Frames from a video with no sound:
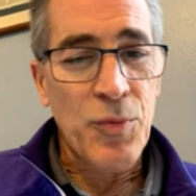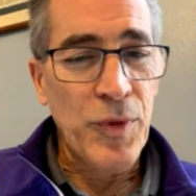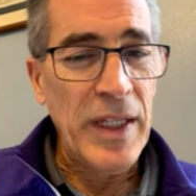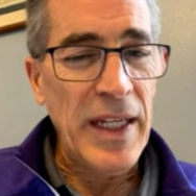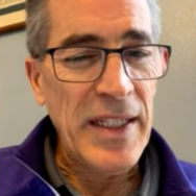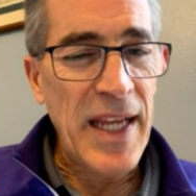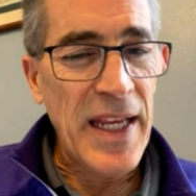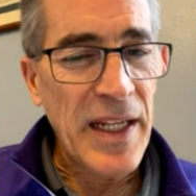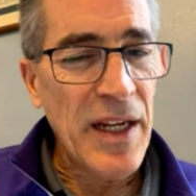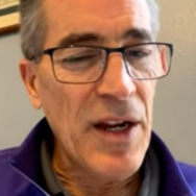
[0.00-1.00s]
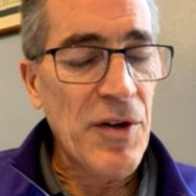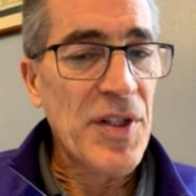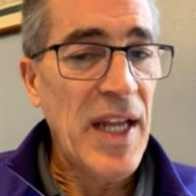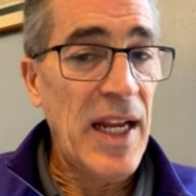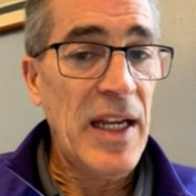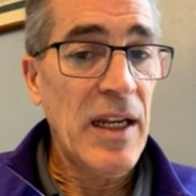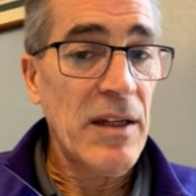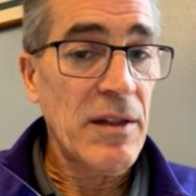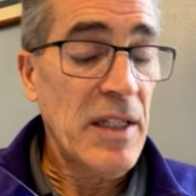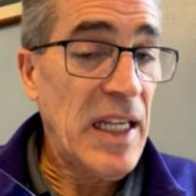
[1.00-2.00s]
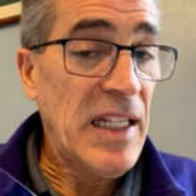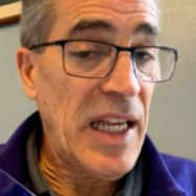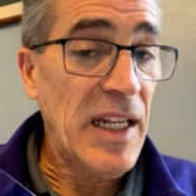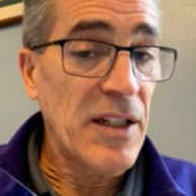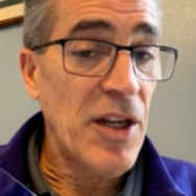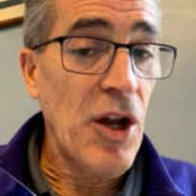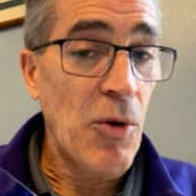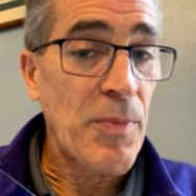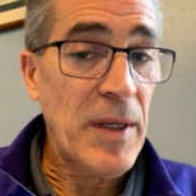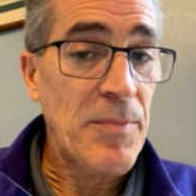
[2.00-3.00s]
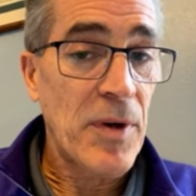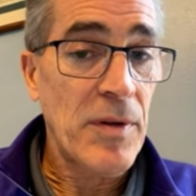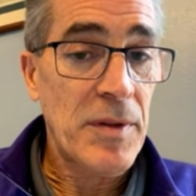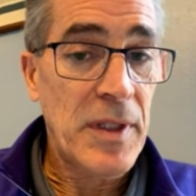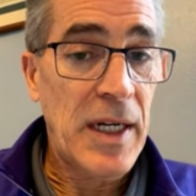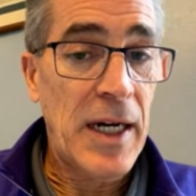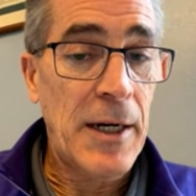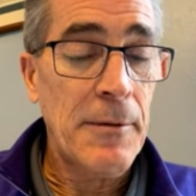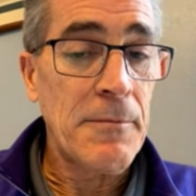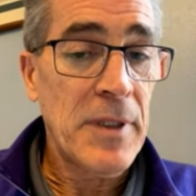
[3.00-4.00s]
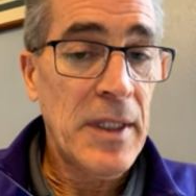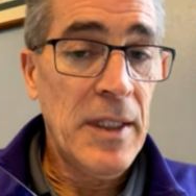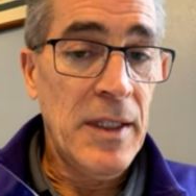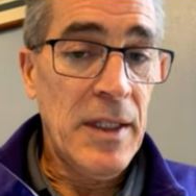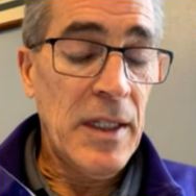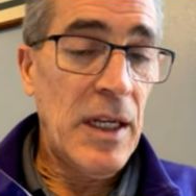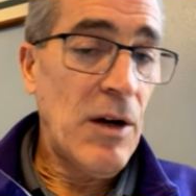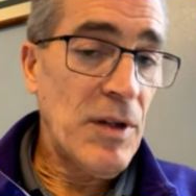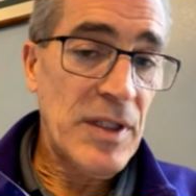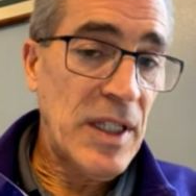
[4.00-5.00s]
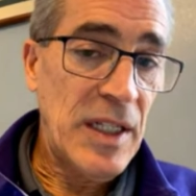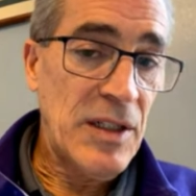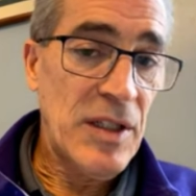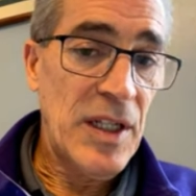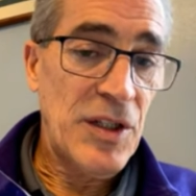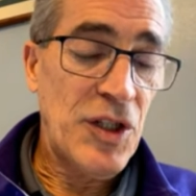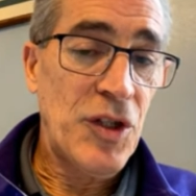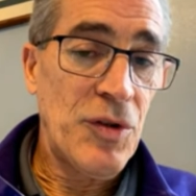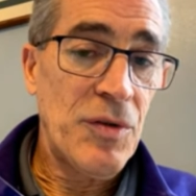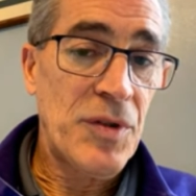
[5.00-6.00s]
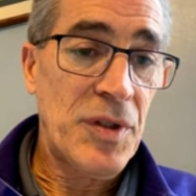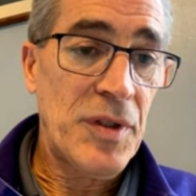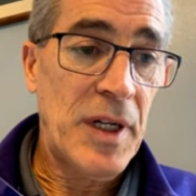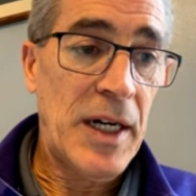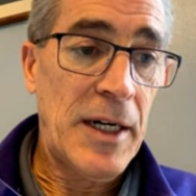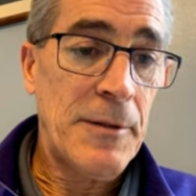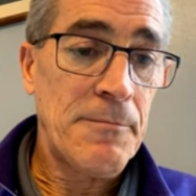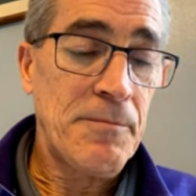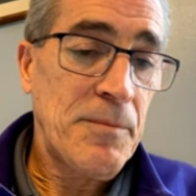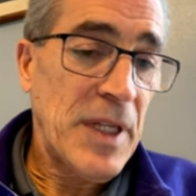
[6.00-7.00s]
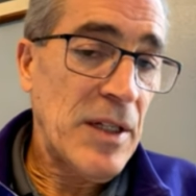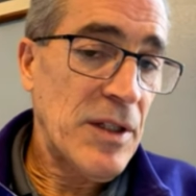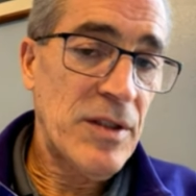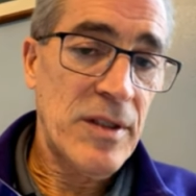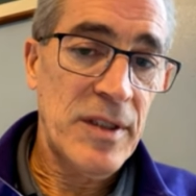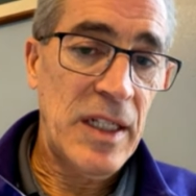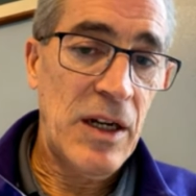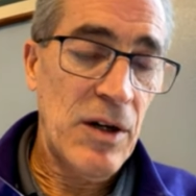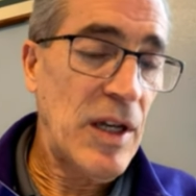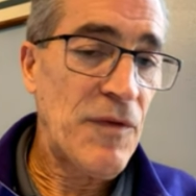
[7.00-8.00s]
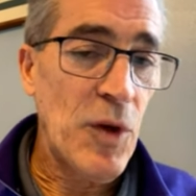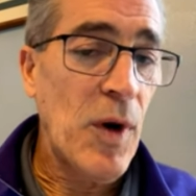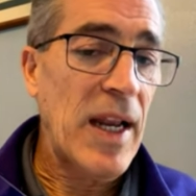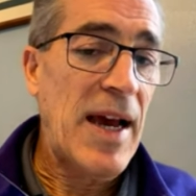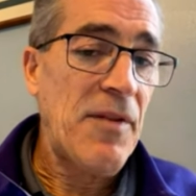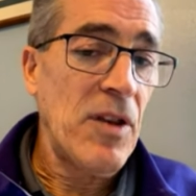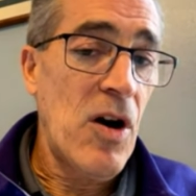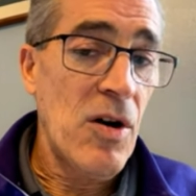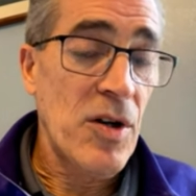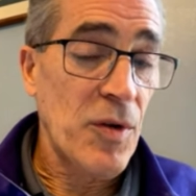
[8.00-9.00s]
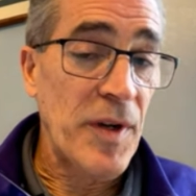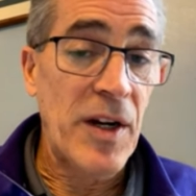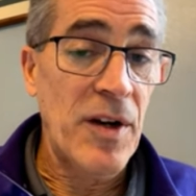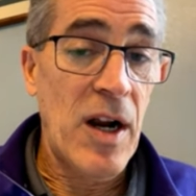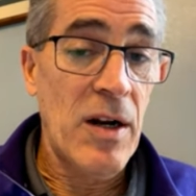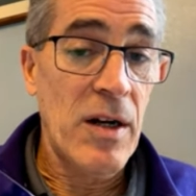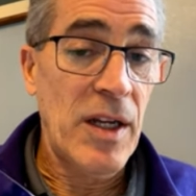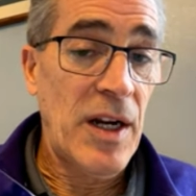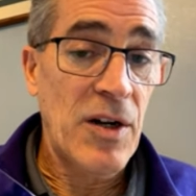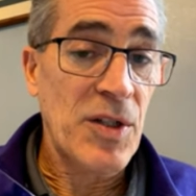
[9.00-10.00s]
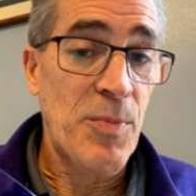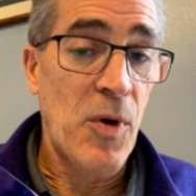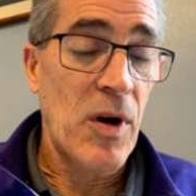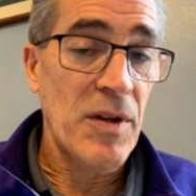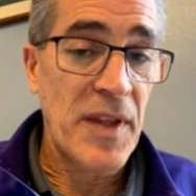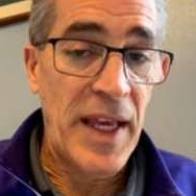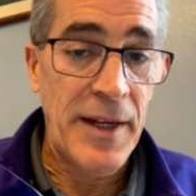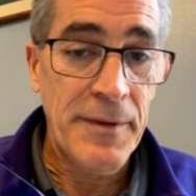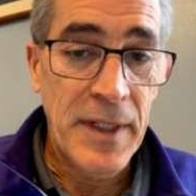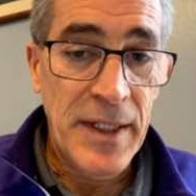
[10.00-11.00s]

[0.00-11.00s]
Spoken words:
really taking an understanding and getting to know people, you know, is huge. Because, you know, if you want to have a long career in our sport, then